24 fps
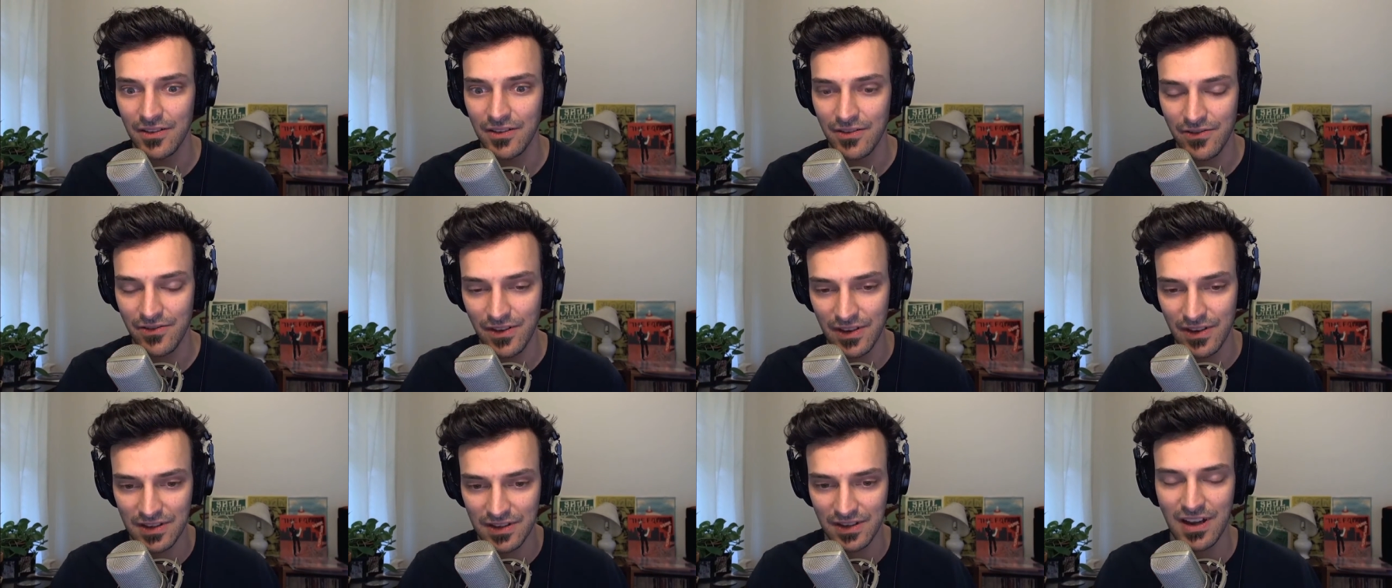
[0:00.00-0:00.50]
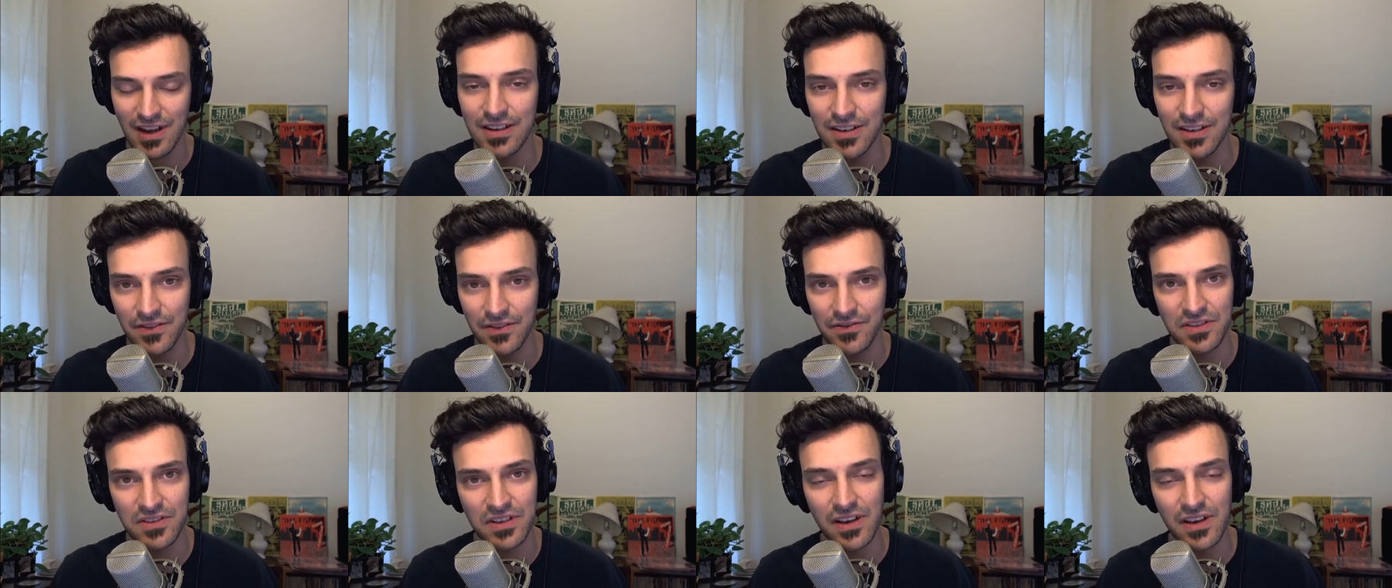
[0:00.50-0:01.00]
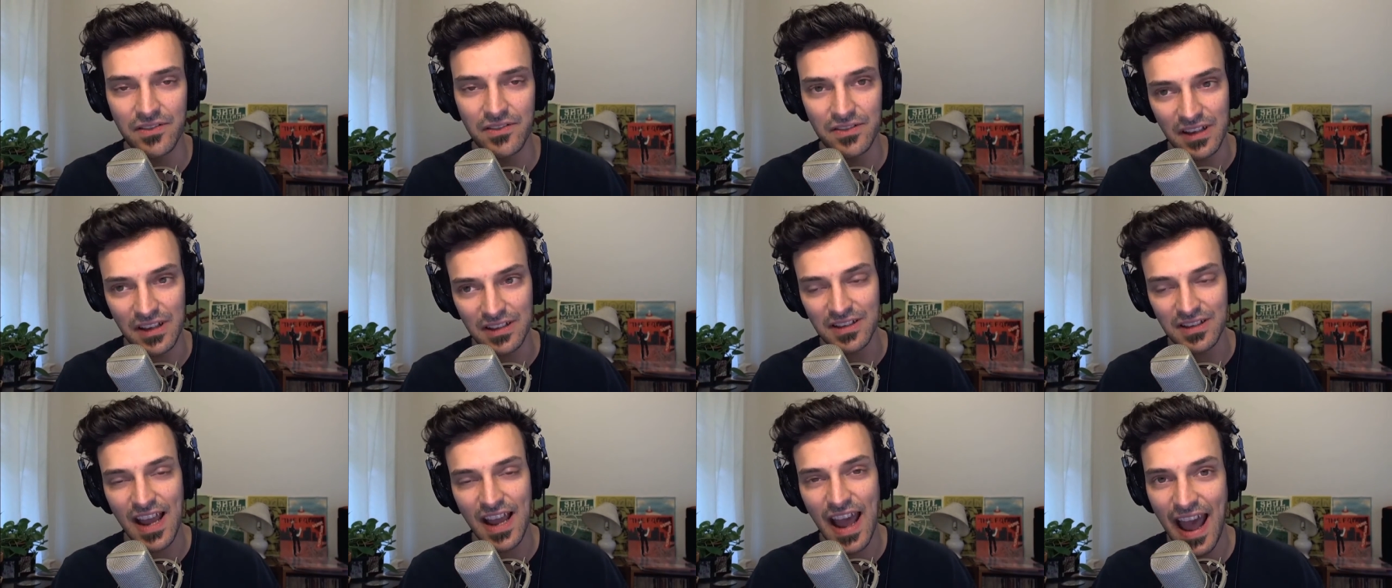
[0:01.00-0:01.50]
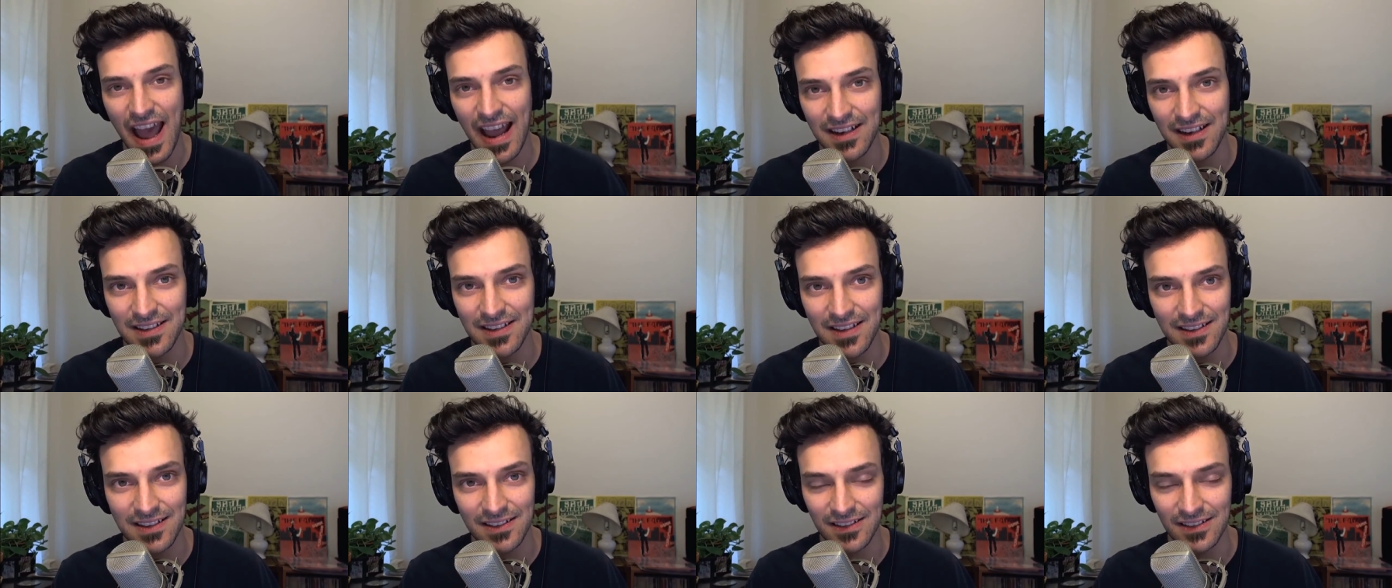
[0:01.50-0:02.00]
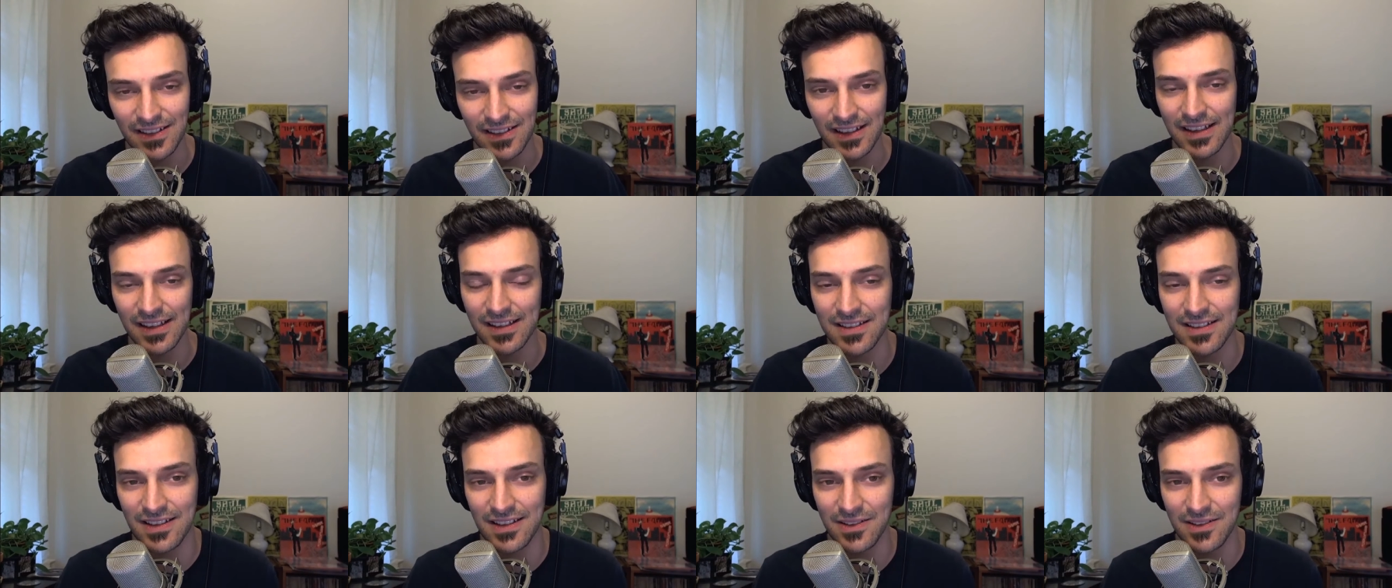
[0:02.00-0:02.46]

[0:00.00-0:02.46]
this kind of stuff gets hacked and leaked.